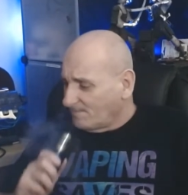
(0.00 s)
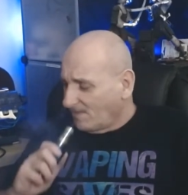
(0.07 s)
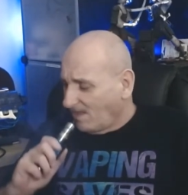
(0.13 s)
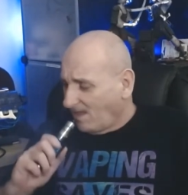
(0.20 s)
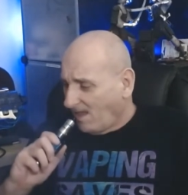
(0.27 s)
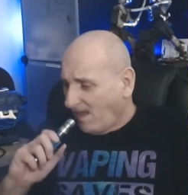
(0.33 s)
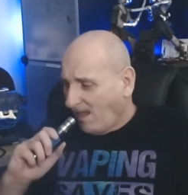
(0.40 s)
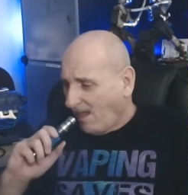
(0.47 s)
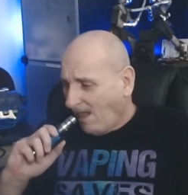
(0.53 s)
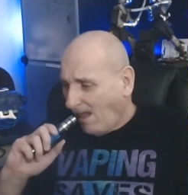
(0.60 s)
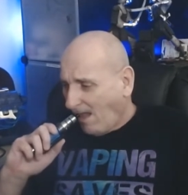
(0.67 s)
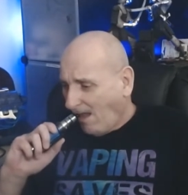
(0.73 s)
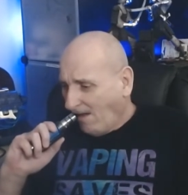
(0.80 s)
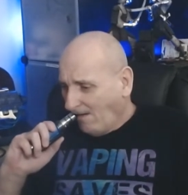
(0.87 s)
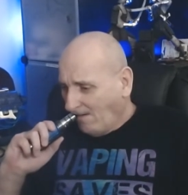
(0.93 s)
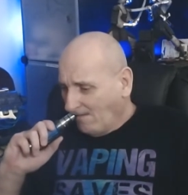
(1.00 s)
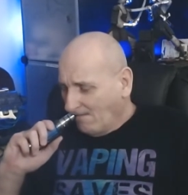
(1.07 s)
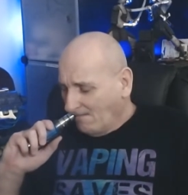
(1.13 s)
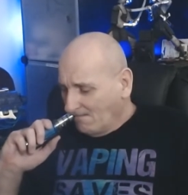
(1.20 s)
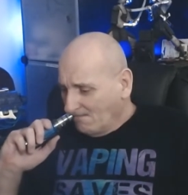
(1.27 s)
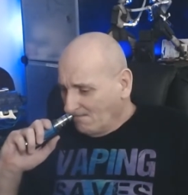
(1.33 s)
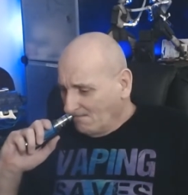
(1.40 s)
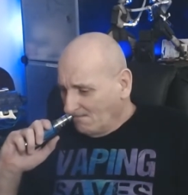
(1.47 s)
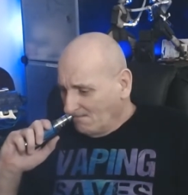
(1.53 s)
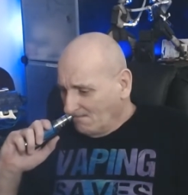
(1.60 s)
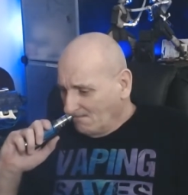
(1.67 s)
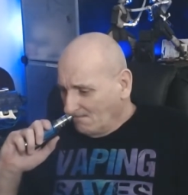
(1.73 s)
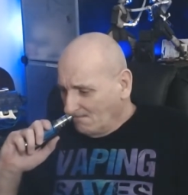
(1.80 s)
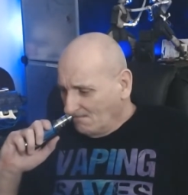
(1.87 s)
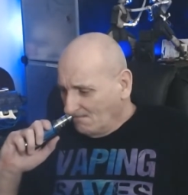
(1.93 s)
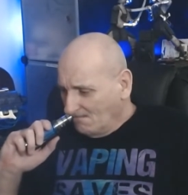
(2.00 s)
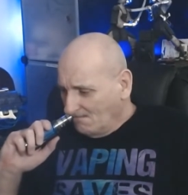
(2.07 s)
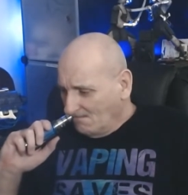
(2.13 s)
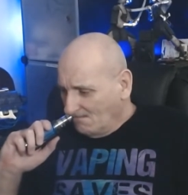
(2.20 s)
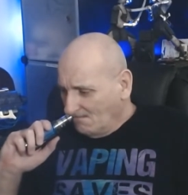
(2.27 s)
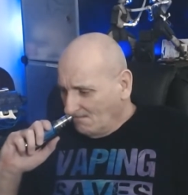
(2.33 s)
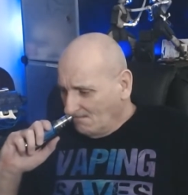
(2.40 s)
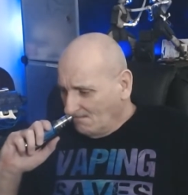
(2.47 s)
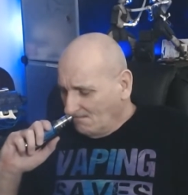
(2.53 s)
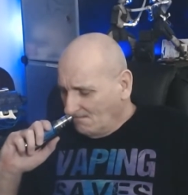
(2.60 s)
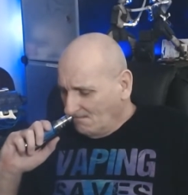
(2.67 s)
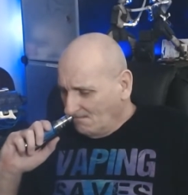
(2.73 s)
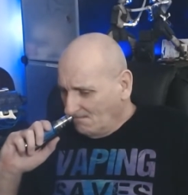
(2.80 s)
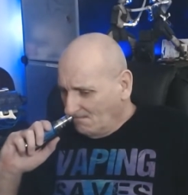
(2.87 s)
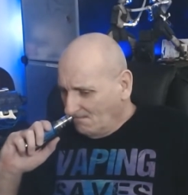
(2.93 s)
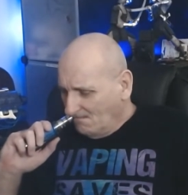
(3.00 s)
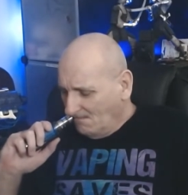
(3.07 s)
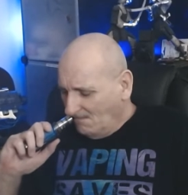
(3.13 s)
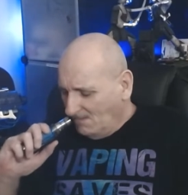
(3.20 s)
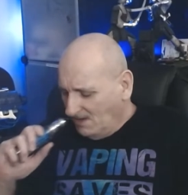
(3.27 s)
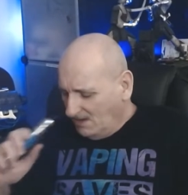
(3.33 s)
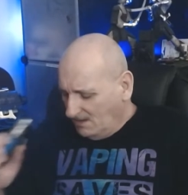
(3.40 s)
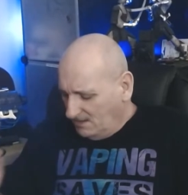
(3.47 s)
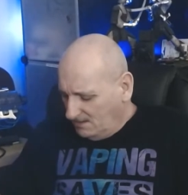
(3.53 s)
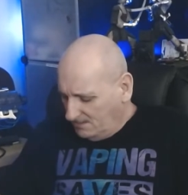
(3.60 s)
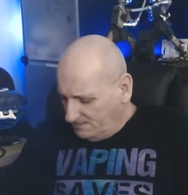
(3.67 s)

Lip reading: [no speech]